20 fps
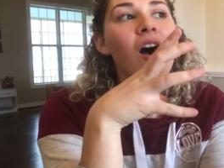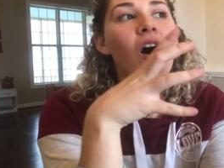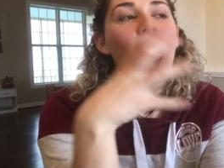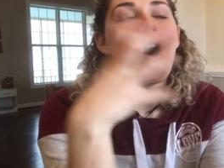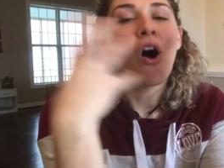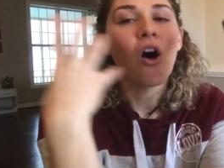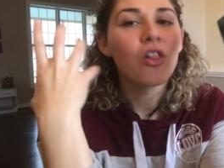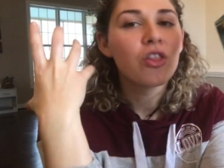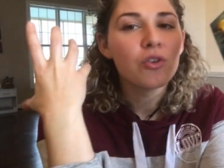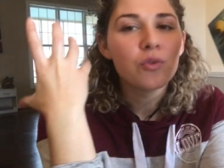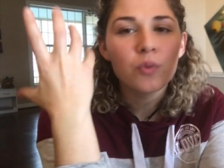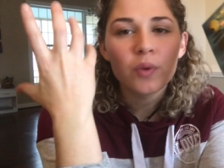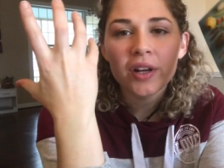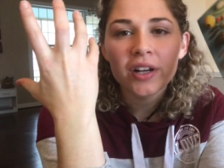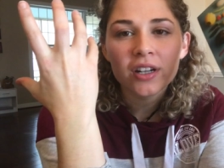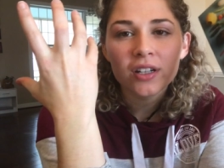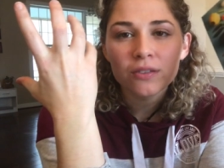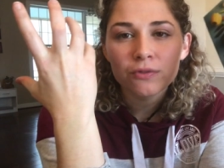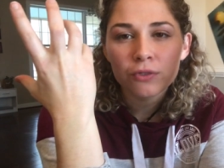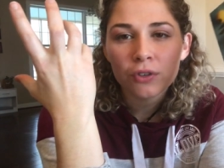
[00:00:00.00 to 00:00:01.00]
all the
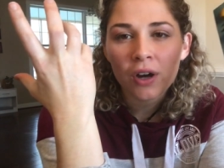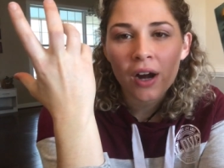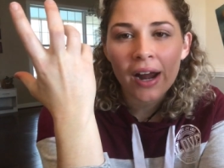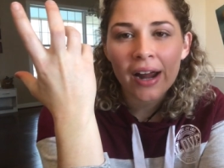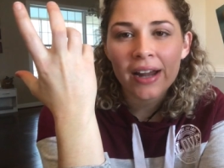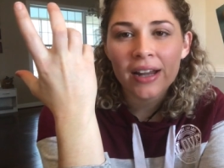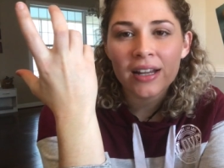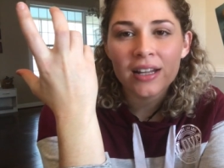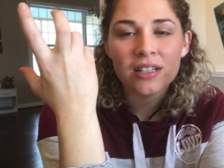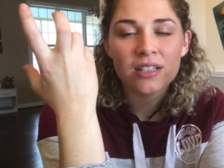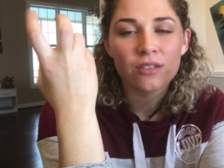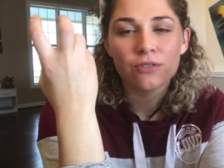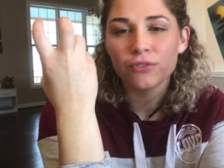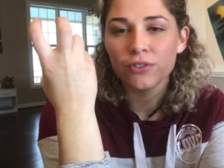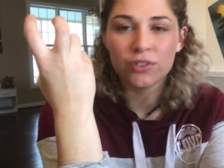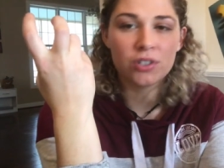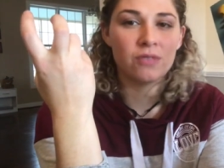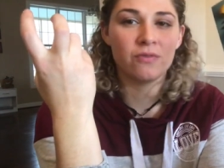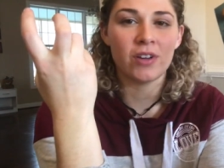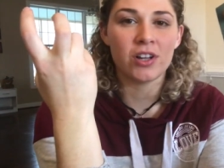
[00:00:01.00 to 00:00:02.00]
weird varieties of
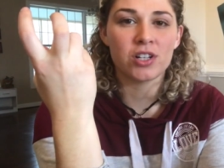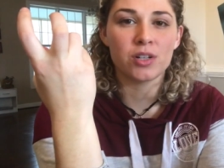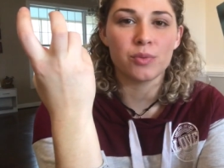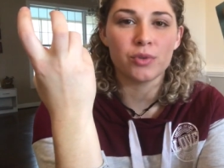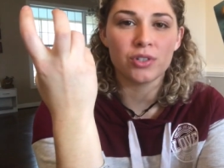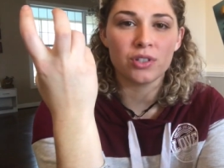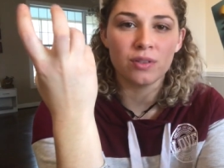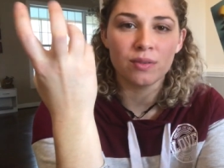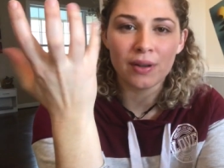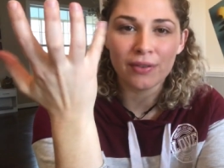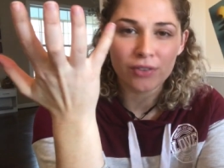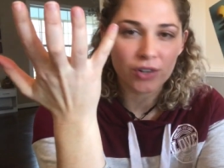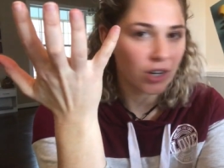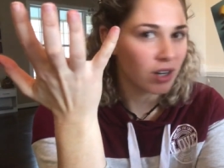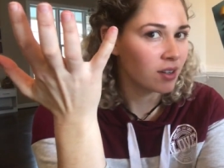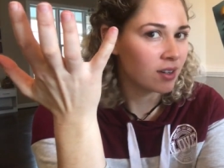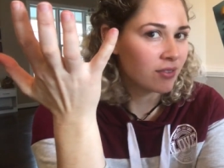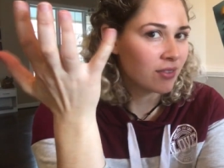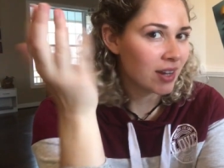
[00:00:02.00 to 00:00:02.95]
fruits and vegetables you've never heard of